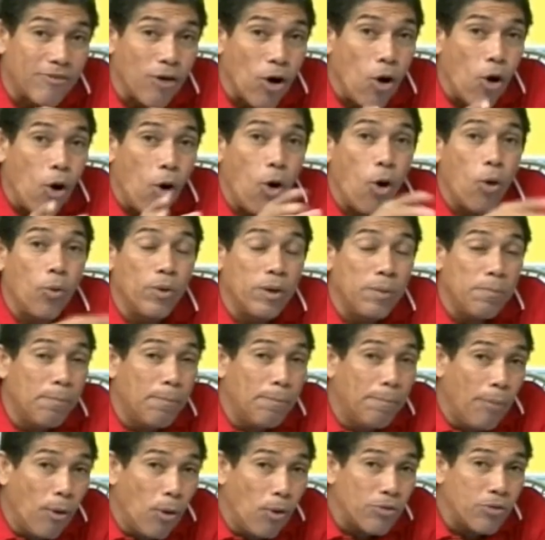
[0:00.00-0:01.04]
Or we
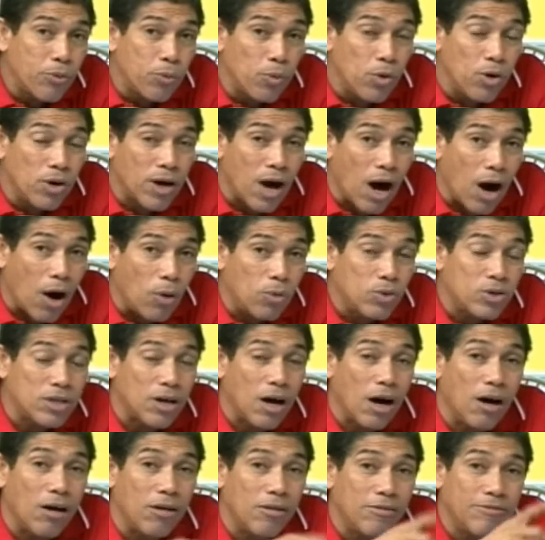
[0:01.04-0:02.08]
both work out
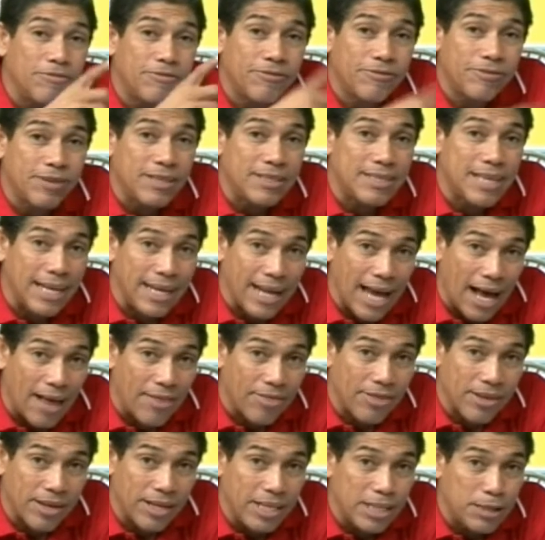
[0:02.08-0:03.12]
of St.
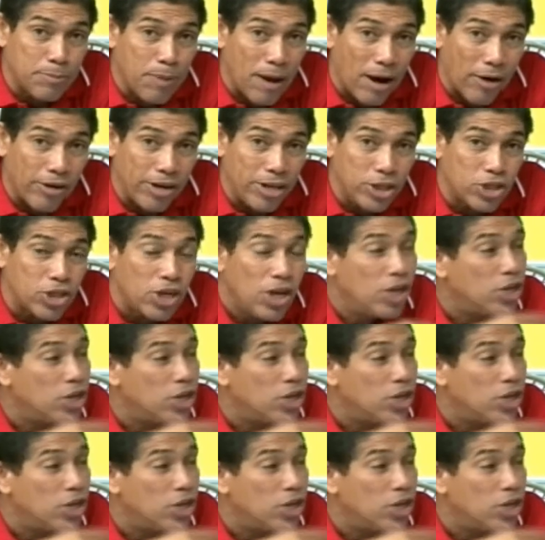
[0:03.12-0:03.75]
Anthony's Parish.